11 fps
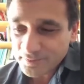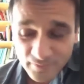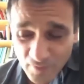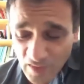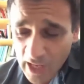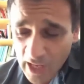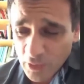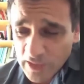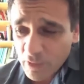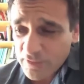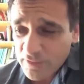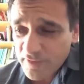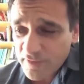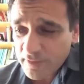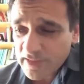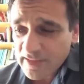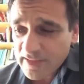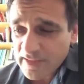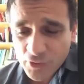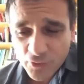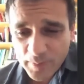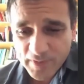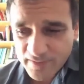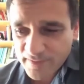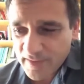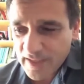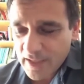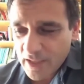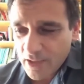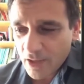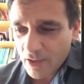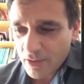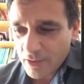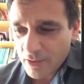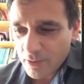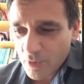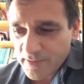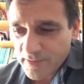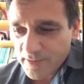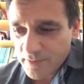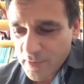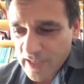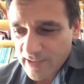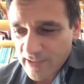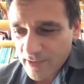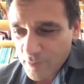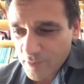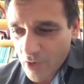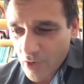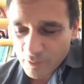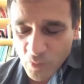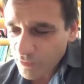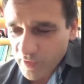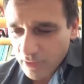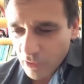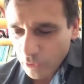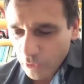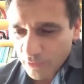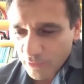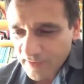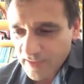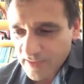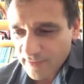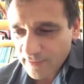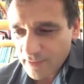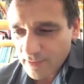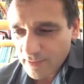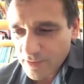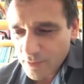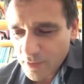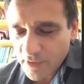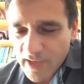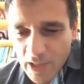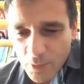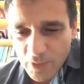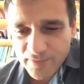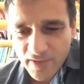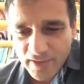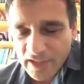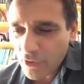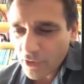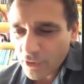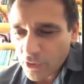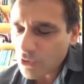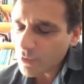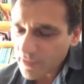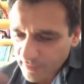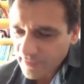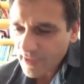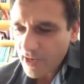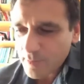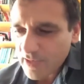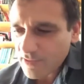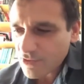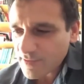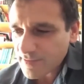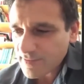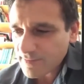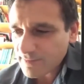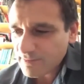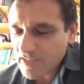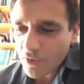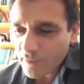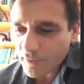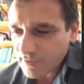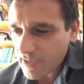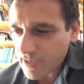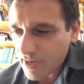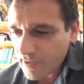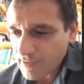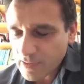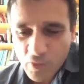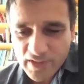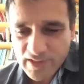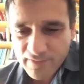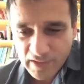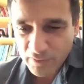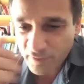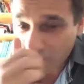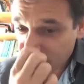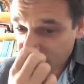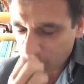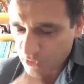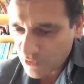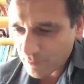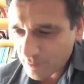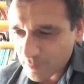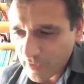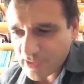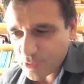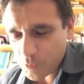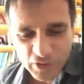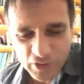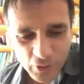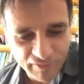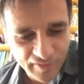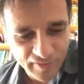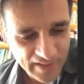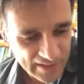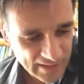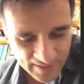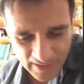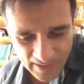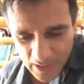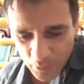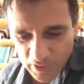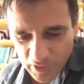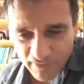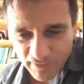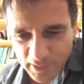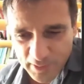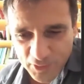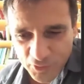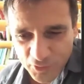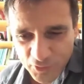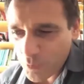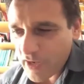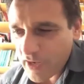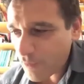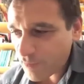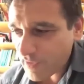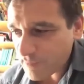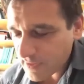actually was very descriptive, was really moving a lot of things. And the guy was very curious. So with the time, I just discovered he was living in a very special place, which was called Venice, with a very strange way of living.